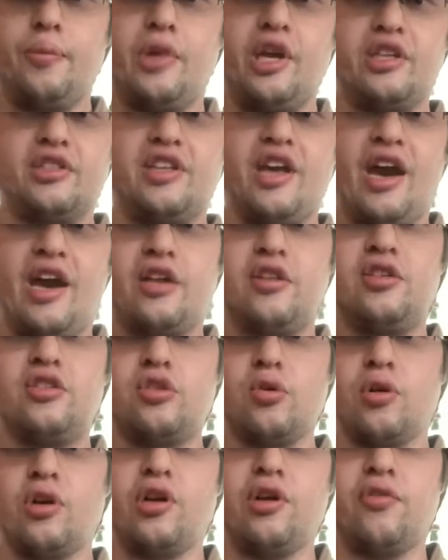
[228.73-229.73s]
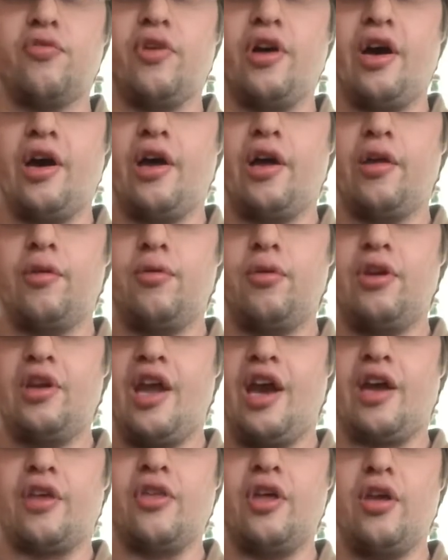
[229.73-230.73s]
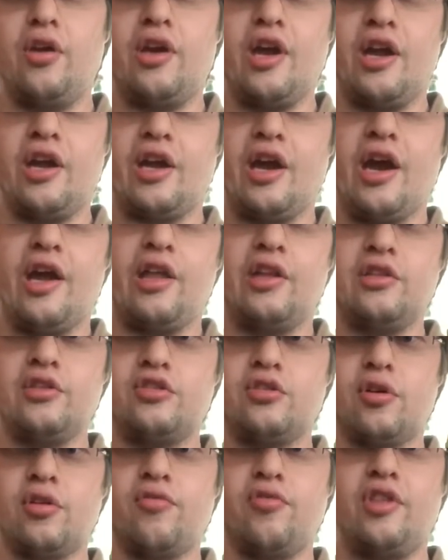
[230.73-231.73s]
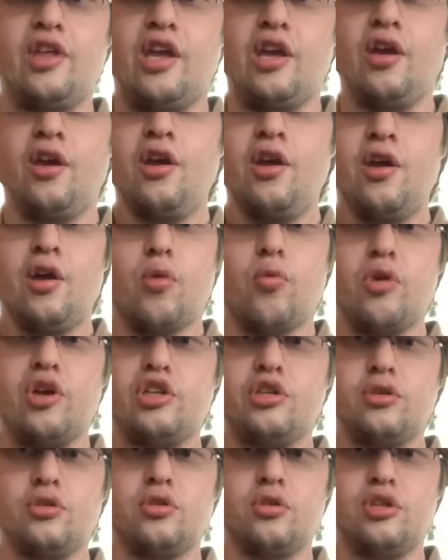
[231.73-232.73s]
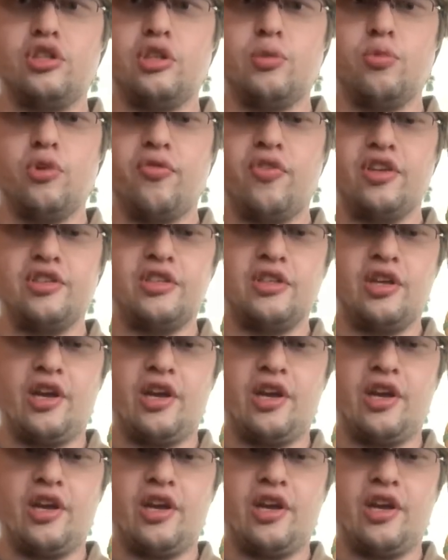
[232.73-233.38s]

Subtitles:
exact sort of neck that you kind of got in sort of the original trilogy movies.